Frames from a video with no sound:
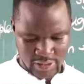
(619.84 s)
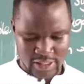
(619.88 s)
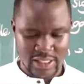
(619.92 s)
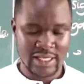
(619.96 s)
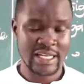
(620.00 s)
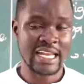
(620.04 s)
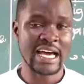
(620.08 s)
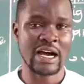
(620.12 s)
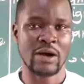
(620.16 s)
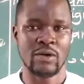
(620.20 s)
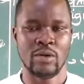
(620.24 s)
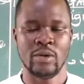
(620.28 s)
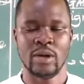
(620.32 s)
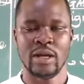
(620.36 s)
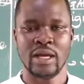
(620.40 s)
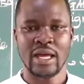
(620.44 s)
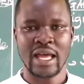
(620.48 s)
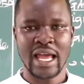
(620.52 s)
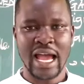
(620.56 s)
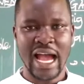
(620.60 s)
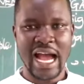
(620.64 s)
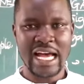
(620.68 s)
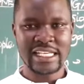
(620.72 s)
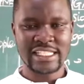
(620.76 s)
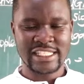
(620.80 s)
Now,
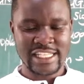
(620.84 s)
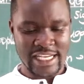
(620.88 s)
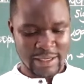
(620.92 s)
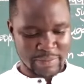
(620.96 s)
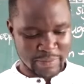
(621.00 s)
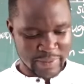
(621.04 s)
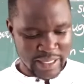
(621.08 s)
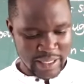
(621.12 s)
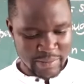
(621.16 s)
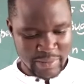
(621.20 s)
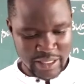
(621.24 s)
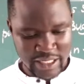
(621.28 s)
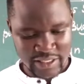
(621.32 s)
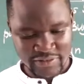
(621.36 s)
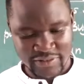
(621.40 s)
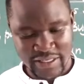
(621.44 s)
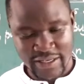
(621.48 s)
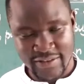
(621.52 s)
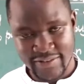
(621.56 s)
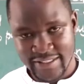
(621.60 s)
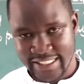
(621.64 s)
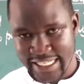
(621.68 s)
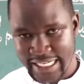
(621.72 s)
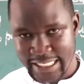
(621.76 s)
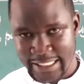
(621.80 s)
as a primary
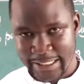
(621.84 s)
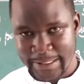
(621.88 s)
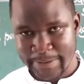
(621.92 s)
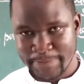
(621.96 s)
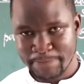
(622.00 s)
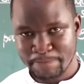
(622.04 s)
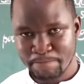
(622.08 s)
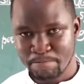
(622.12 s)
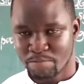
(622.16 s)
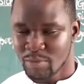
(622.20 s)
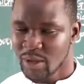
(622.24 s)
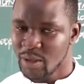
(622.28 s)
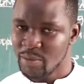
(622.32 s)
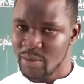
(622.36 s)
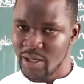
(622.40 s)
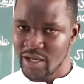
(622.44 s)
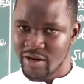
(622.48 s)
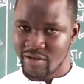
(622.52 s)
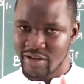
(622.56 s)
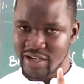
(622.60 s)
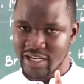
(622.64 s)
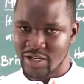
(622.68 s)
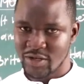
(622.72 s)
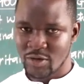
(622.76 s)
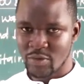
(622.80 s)
5 child, be
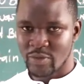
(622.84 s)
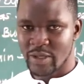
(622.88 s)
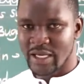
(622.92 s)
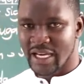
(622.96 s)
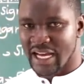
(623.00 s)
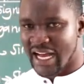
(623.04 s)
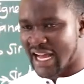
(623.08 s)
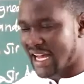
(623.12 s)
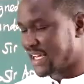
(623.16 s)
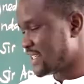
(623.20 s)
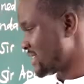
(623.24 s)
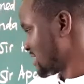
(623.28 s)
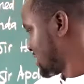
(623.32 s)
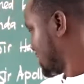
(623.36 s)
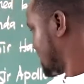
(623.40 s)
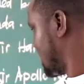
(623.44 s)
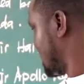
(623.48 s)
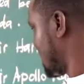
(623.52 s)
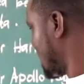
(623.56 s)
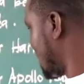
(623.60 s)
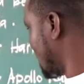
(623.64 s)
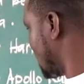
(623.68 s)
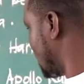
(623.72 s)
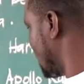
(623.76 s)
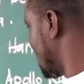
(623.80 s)
ready to be asked
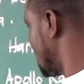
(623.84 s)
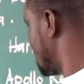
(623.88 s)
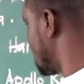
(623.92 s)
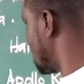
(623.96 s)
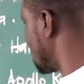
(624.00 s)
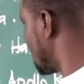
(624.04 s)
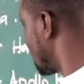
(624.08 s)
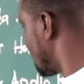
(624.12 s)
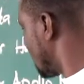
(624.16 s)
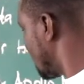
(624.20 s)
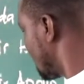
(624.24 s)
a question.